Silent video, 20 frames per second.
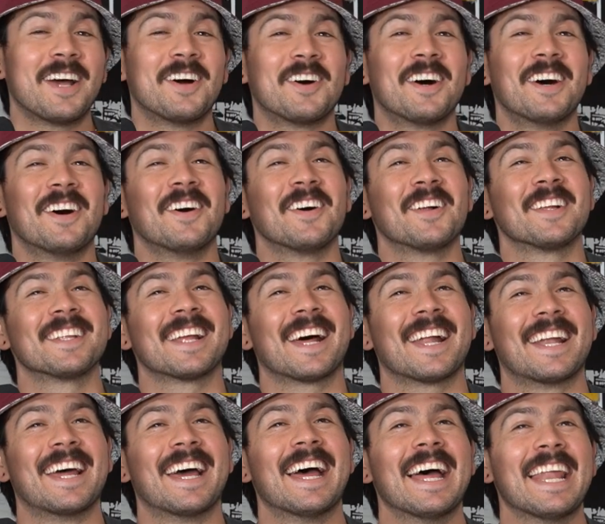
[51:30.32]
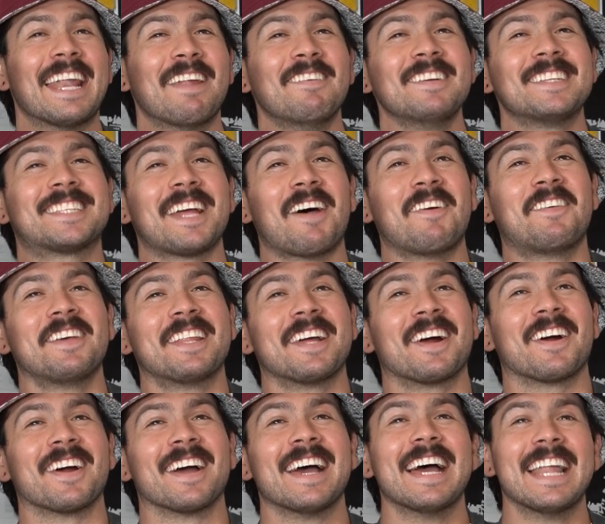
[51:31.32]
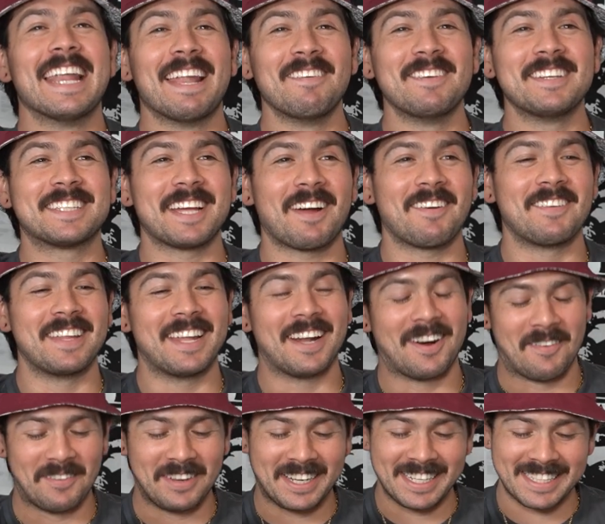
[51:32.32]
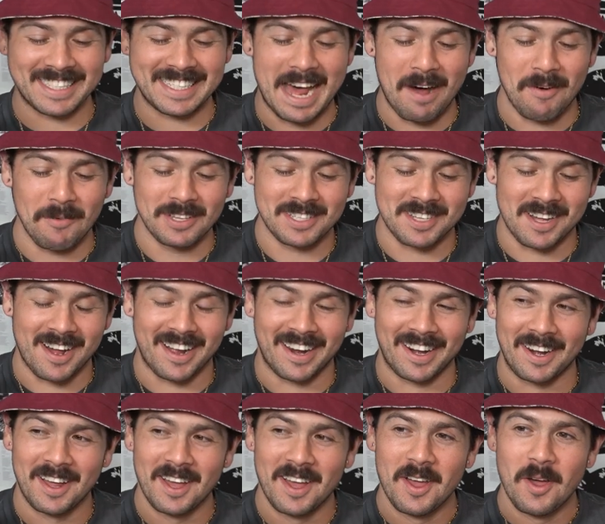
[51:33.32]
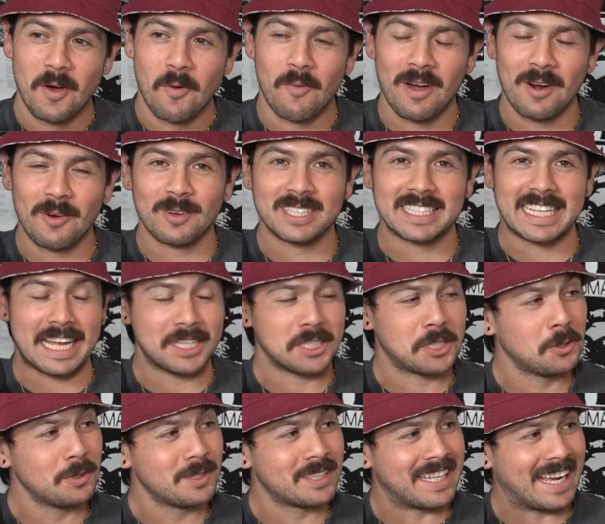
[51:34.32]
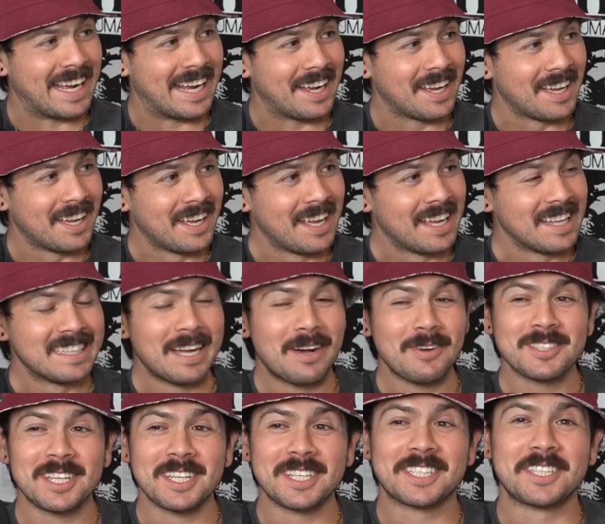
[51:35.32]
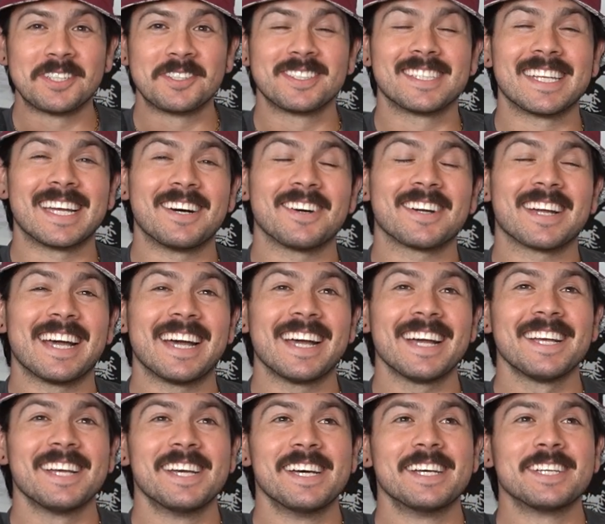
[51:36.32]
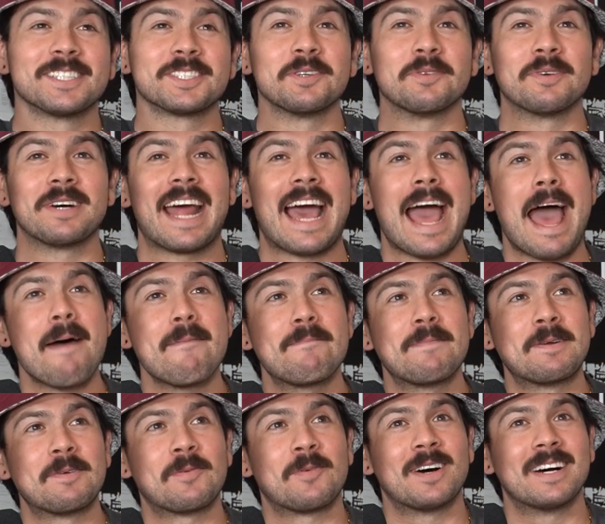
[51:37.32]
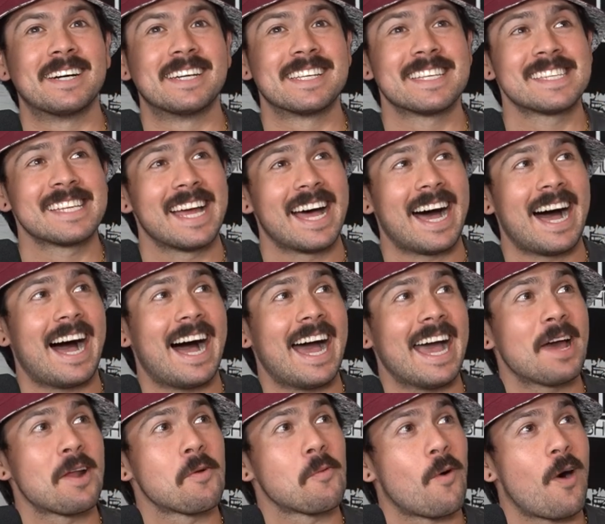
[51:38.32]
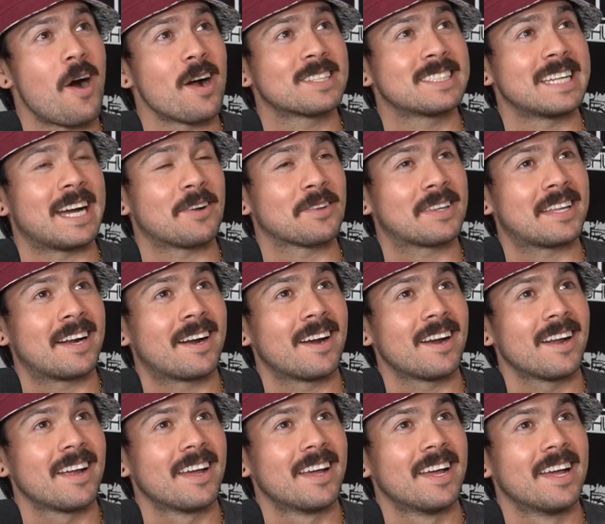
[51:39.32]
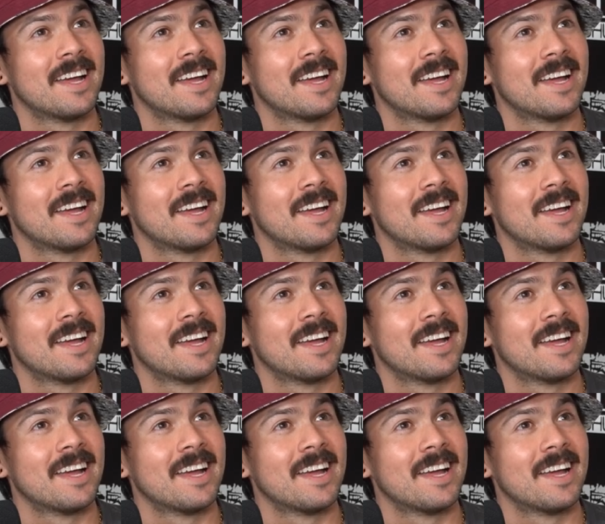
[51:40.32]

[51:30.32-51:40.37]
hold on. Let me stop you there. Let me stop you there because that was on, when was that? Tuesday. Yeah. That was on Tuesday, okay? So what happened was I had walked out there.